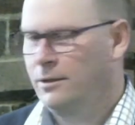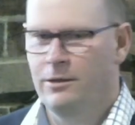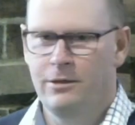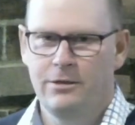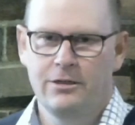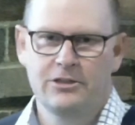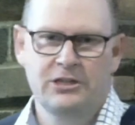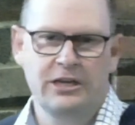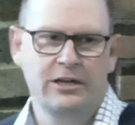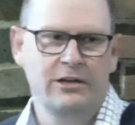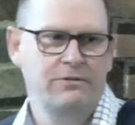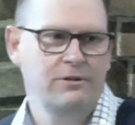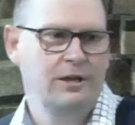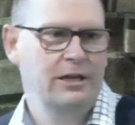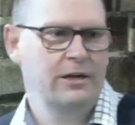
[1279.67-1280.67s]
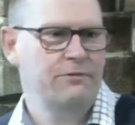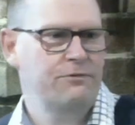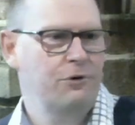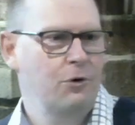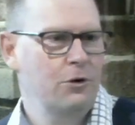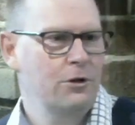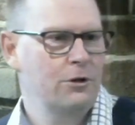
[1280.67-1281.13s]
You see, in a
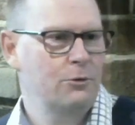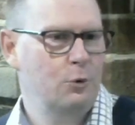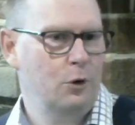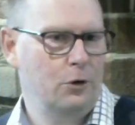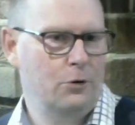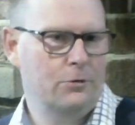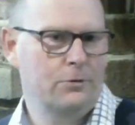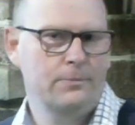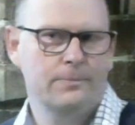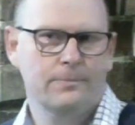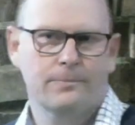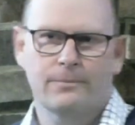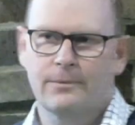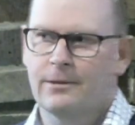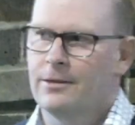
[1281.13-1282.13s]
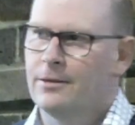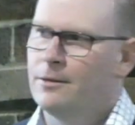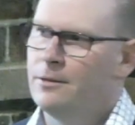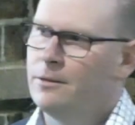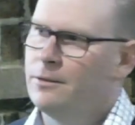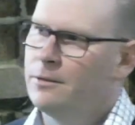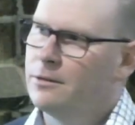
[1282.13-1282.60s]
fallen world,
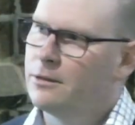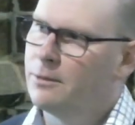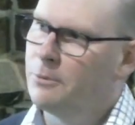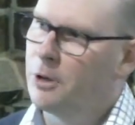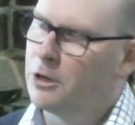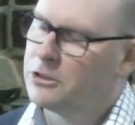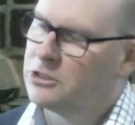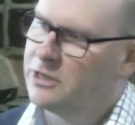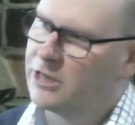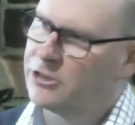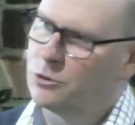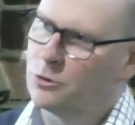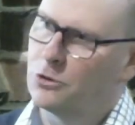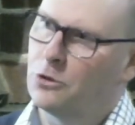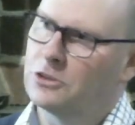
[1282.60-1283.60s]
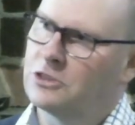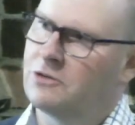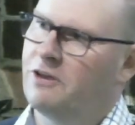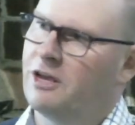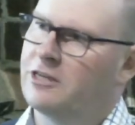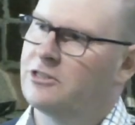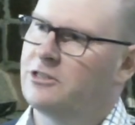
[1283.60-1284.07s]
the most natural course of
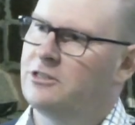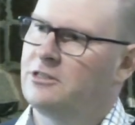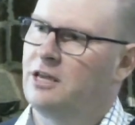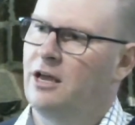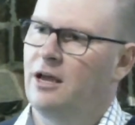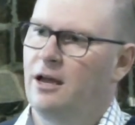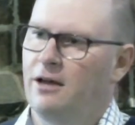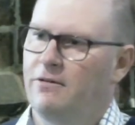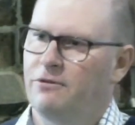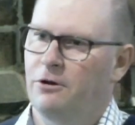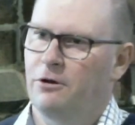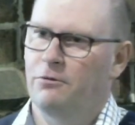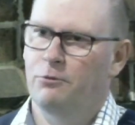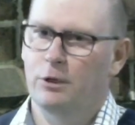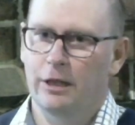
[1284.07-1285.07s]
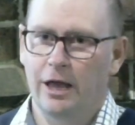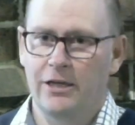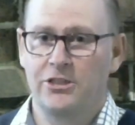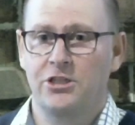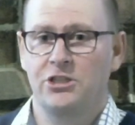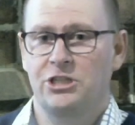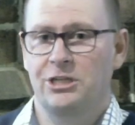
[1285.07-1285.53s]
actions are for
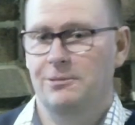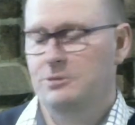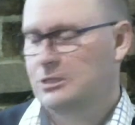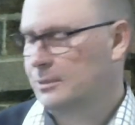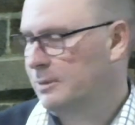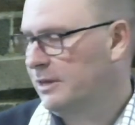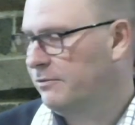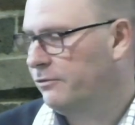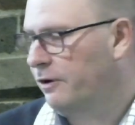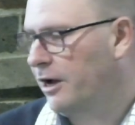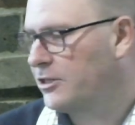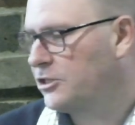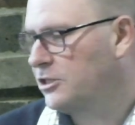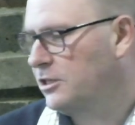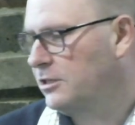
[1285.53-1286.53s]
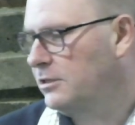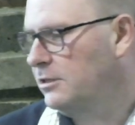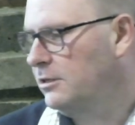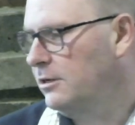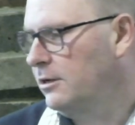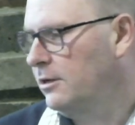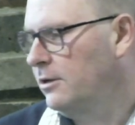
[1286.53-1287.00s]
relationships to be fractured,
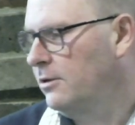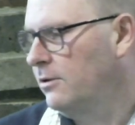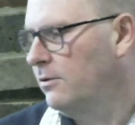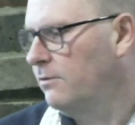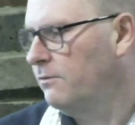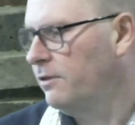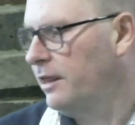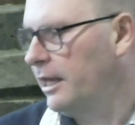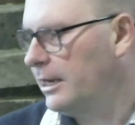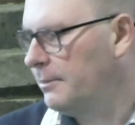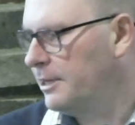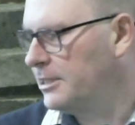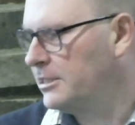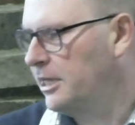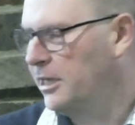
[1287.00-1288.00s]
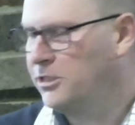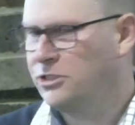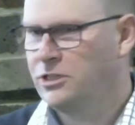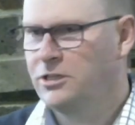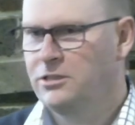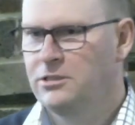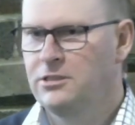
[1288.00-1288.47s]
for there to be
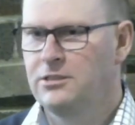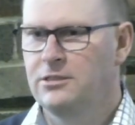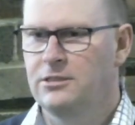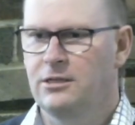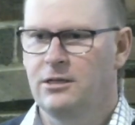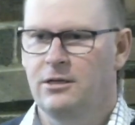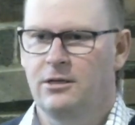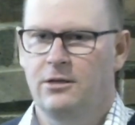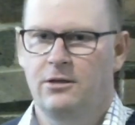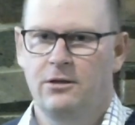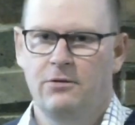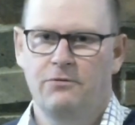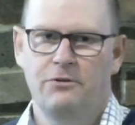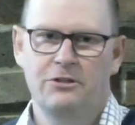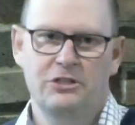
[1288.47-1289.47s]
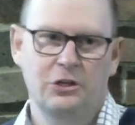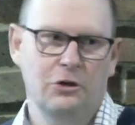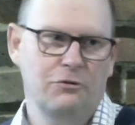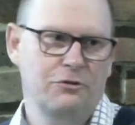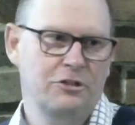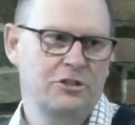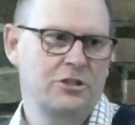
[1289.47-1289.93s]
tensions, for
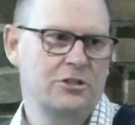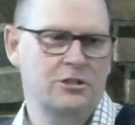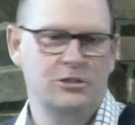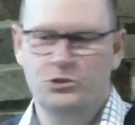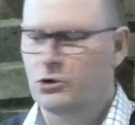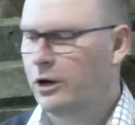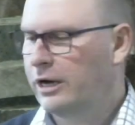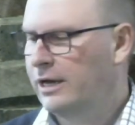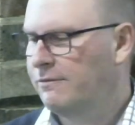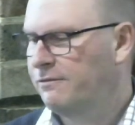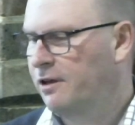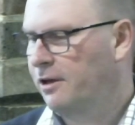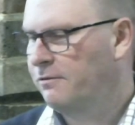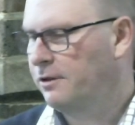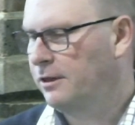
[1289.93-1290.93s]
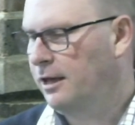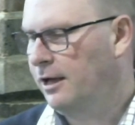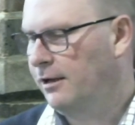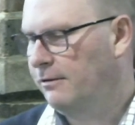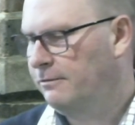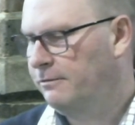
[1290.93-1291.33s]
selfishness to triumph over love.